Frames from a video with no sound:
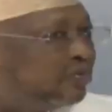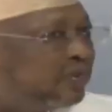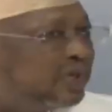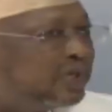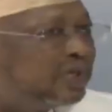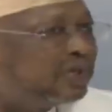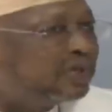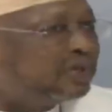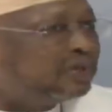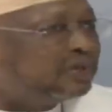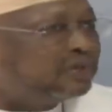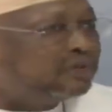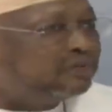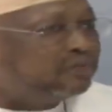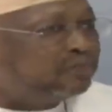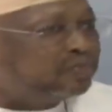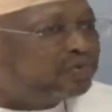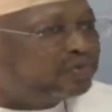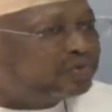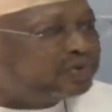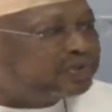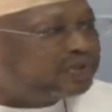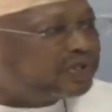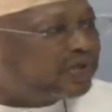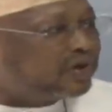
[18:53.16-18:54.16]
will
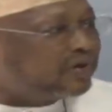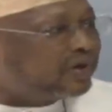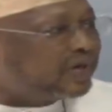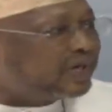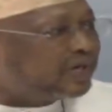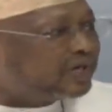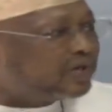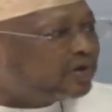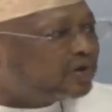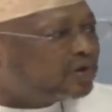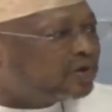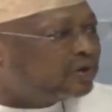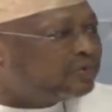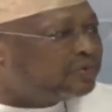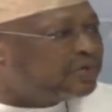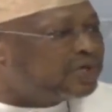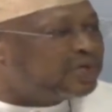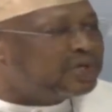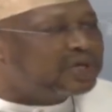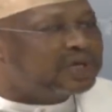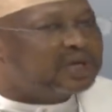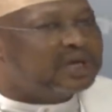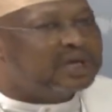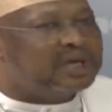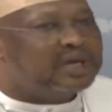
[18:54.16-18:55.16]
boost our economy,
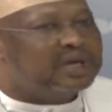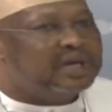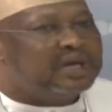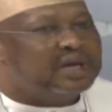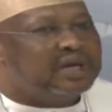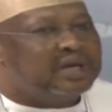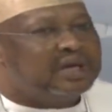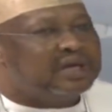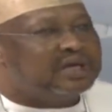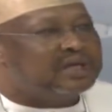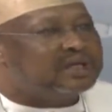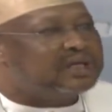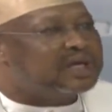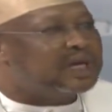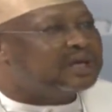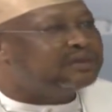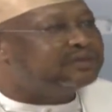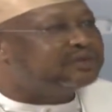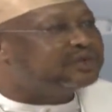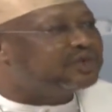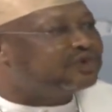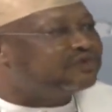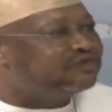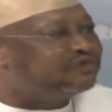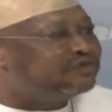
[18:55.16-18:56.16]
in
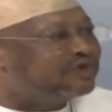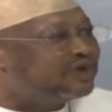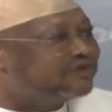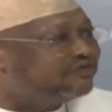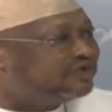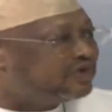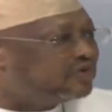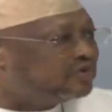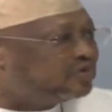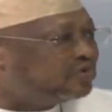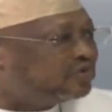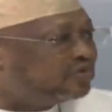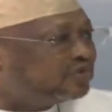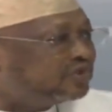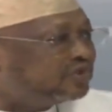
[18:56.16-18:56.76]
terms of revenue